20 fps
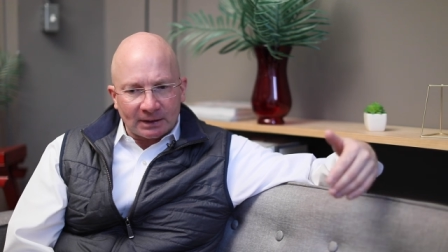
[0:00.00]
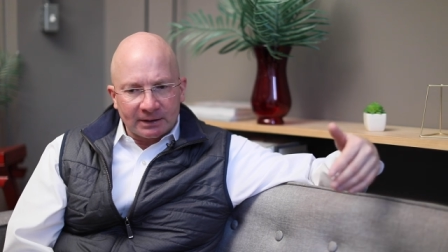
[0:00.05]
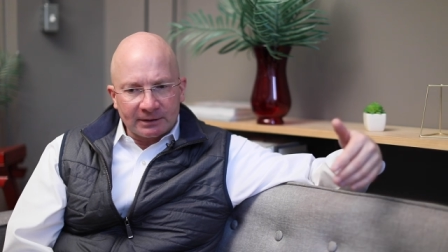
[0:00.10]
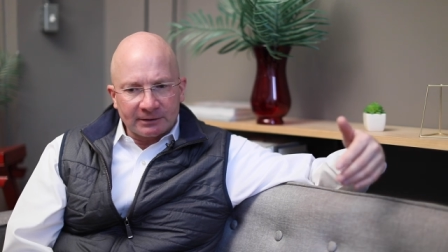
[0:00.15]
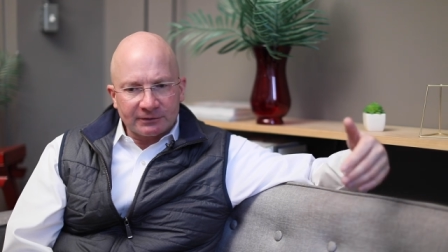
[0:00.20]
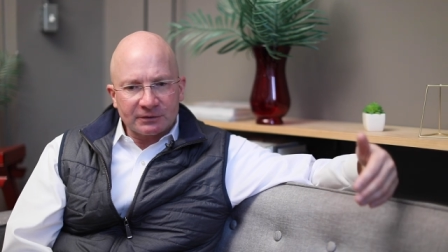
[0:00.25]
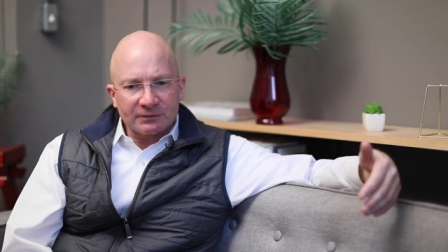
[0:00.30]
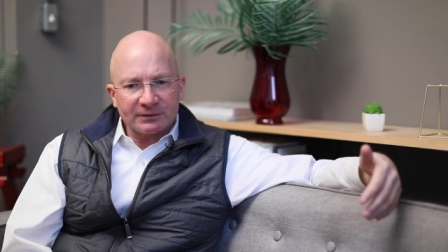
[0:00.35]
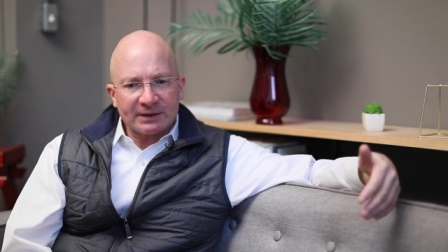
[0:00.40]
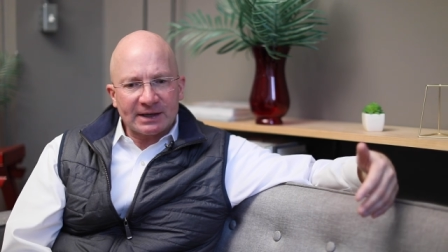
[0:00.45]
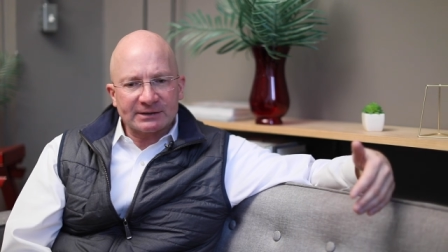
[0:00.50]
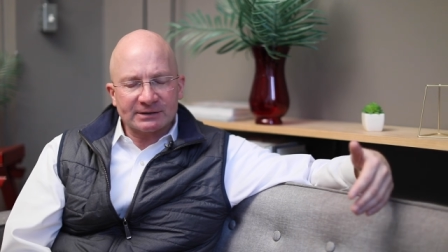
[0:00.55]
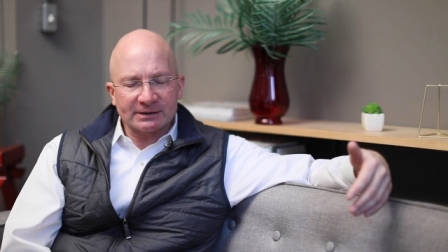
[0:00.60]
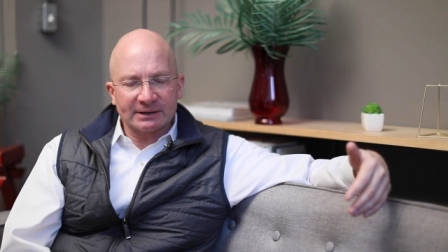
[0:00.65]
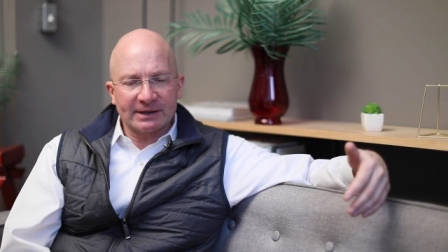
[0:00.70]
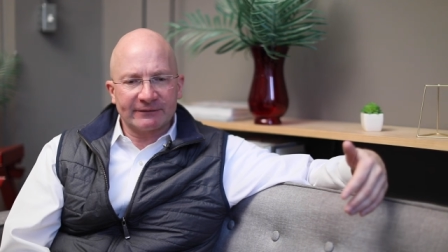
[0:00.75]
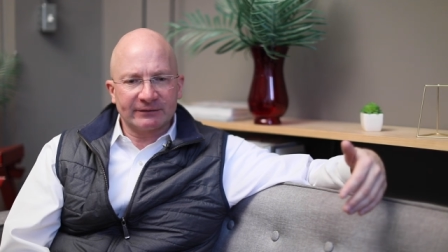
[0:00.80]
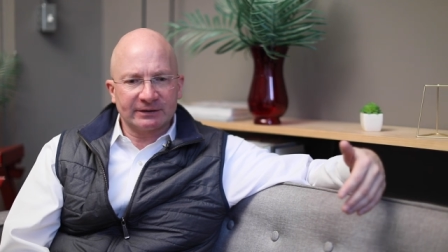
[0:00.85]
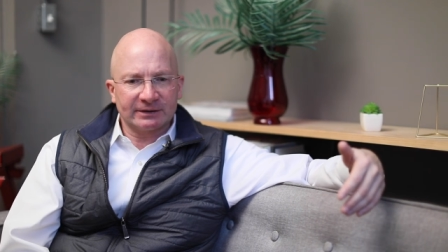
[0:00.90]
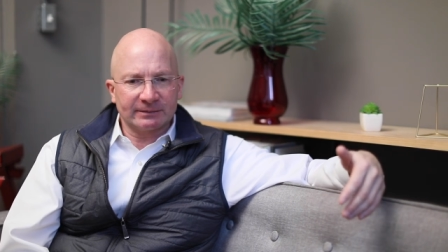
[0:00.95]
In two
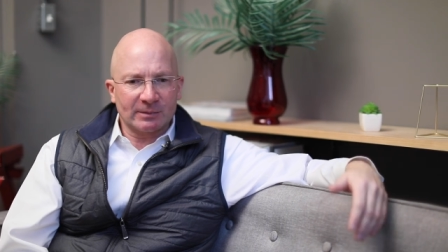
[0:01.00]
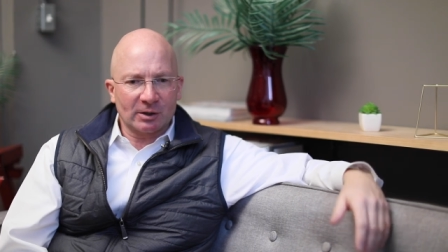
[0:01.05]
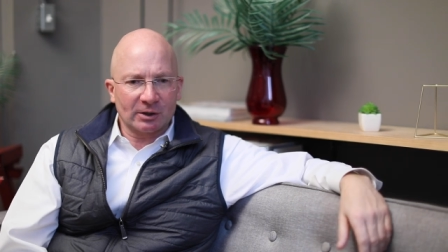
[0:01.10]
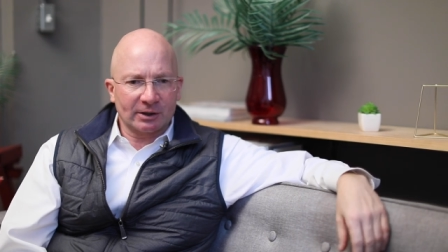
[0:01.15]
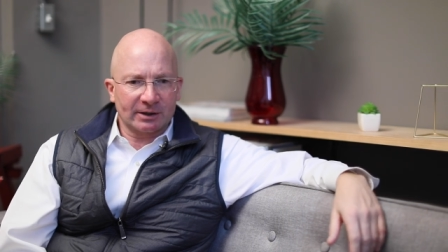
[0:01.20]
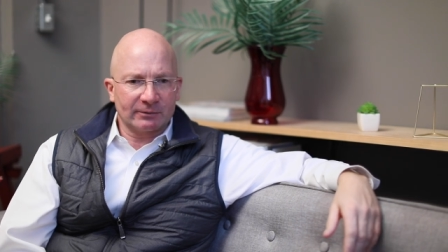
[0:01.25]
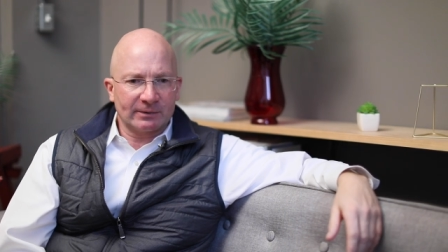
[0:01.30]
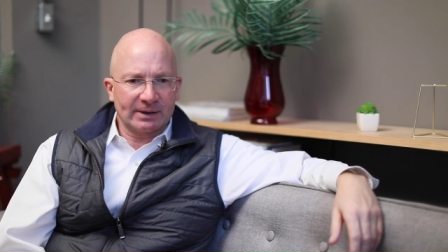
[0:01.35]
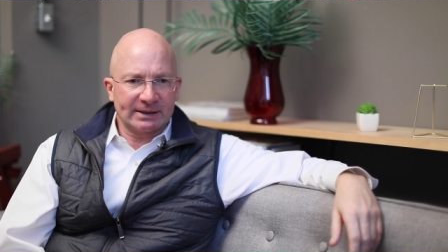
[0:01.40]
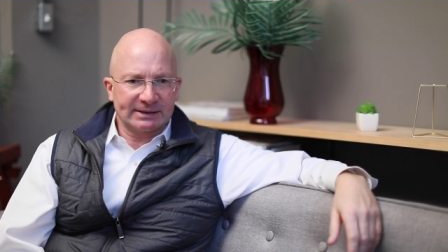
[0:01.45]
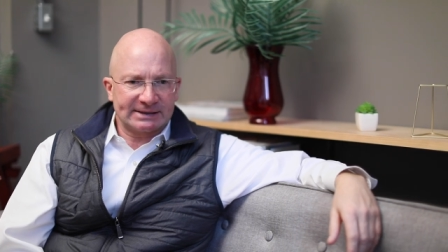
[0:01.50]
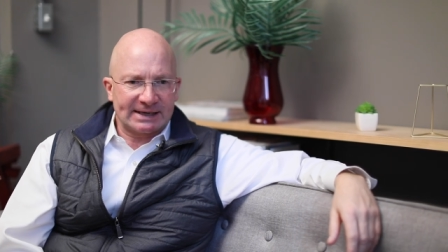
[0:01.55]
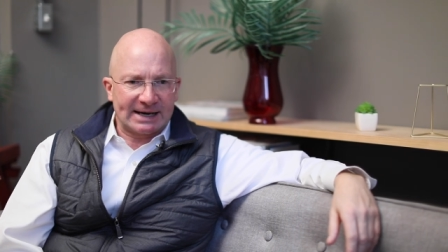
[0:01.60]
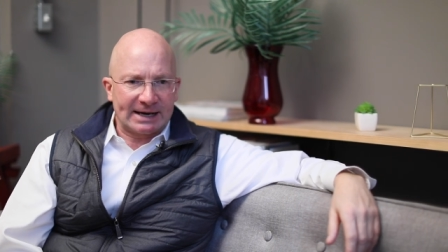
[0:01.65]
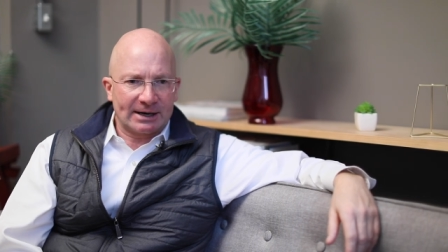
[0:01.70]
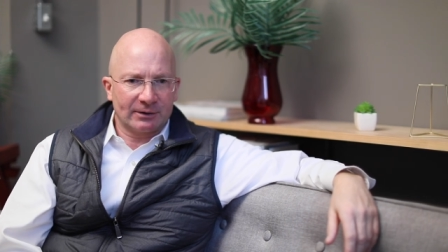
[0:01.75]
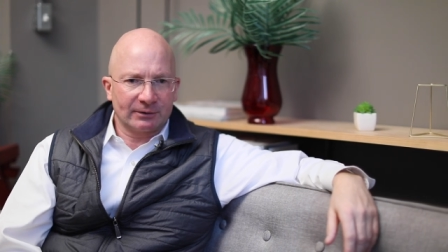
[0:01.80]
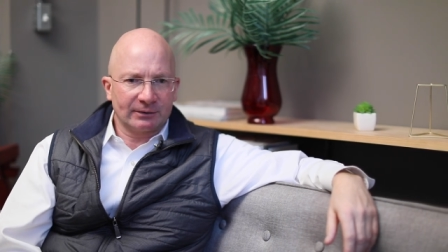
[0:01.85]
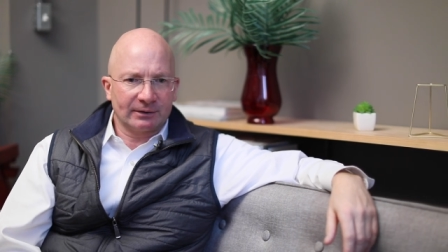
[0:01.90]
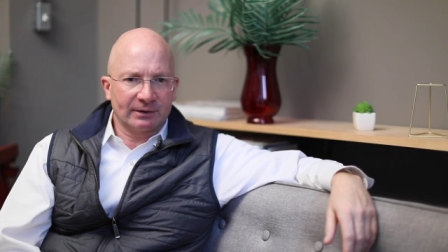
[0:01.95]
thousand eleven, the market went
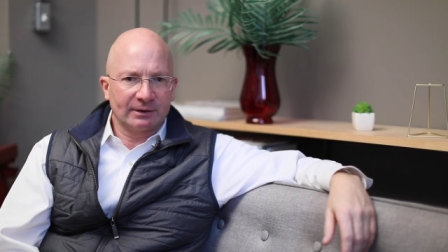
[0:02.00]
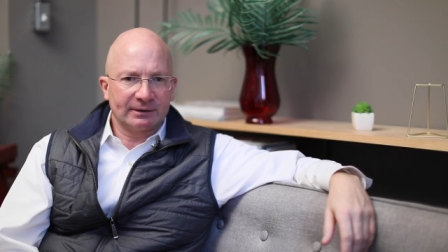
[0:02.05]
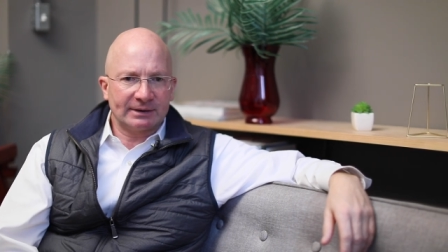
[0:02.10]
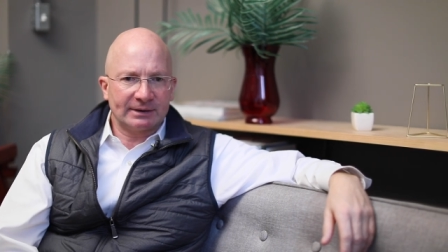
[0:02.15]
down